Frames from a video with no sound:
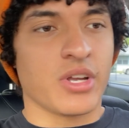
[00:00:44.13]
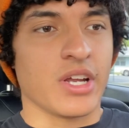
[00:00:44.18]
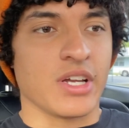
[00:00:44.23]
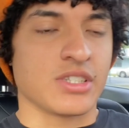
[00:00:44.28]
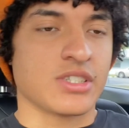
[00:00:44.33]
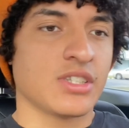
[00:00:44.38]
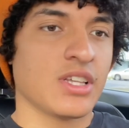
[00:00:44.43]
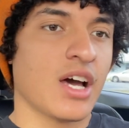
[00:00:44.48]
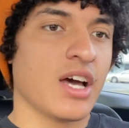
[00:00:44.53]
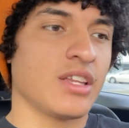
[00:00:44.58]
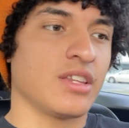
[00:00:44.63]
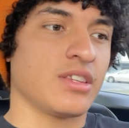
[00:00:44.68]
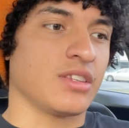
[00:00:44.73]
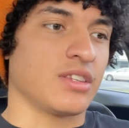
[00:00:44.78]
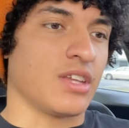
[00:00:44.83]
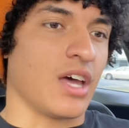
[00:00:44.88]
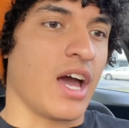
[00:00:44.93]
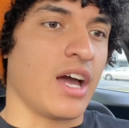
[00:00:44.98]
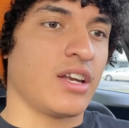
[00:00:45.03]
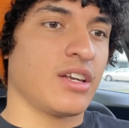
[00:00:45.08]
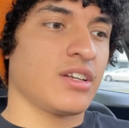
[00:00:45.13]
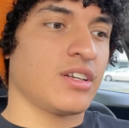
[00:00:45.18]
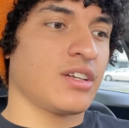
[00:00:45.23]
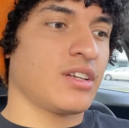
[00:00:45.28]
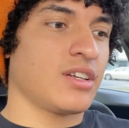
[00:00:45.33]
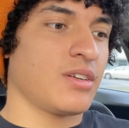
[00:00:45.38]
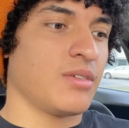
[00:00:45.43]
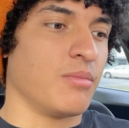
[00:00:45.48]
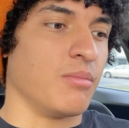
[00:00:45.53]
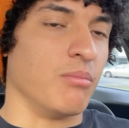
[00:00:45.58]
It's not that
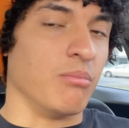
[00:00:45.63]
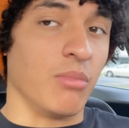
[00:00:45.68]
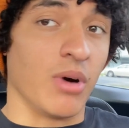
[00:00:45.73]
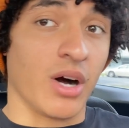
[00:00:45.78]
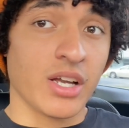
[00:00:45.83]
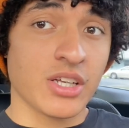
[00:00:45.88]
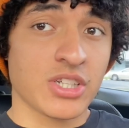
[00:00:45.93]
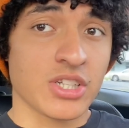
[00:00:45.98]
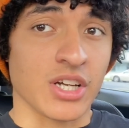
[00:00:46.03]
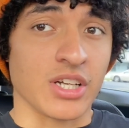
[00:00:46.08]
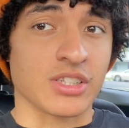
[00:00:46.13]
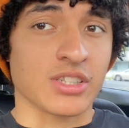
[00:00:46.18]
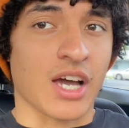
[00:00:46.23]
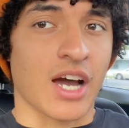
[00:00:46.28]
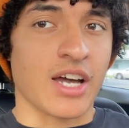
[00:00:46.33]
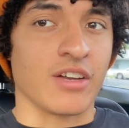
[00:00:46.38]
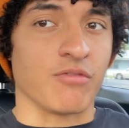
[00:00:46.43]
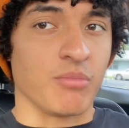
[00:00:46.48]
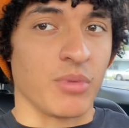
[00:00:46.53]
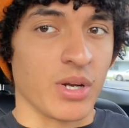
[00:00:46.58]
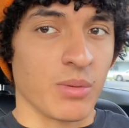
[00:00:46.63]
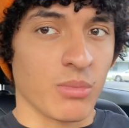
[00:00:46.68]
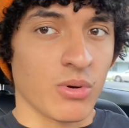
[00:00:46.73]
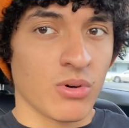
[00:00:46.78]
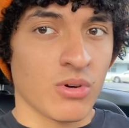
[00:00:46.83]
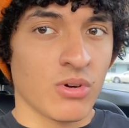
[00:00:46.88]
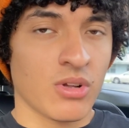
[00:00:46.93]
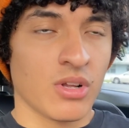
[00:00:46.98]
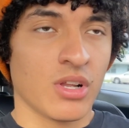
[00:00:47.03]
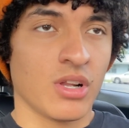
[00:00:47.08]
much, it's kind of
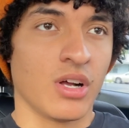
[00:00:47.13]
minimal.